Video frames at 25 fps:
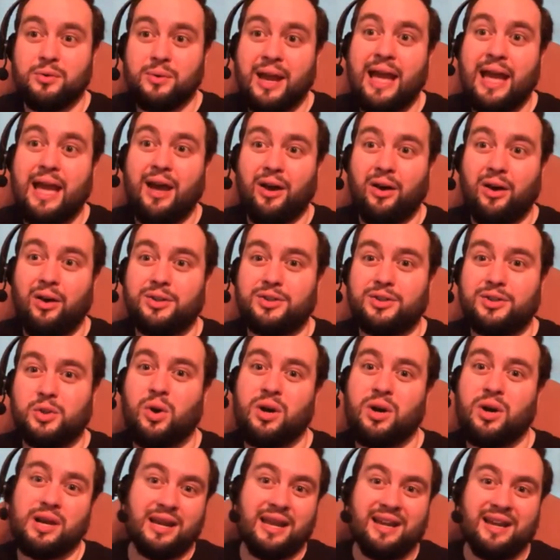hell toward
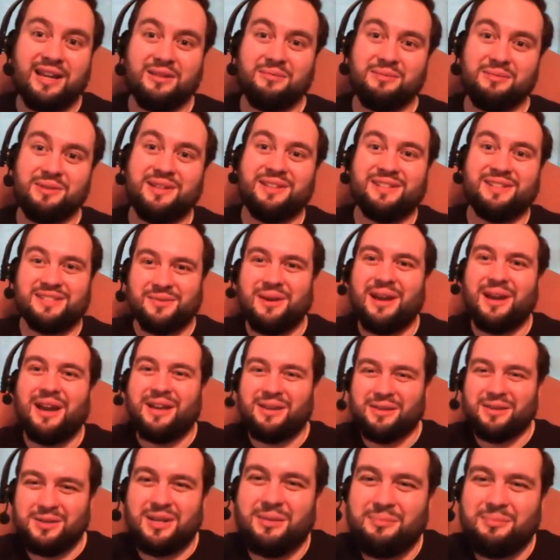enlightenment is the way I
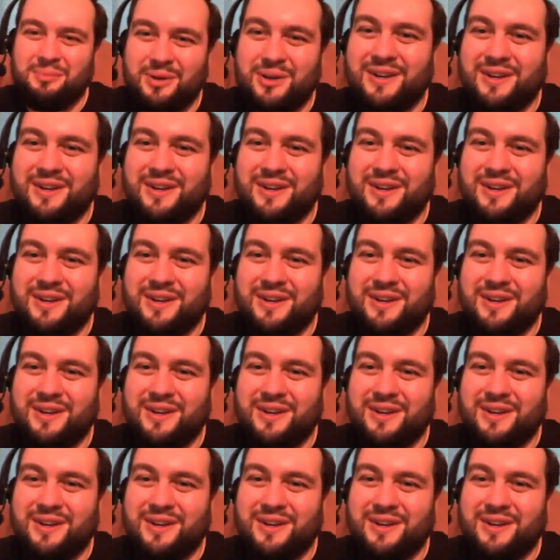usually put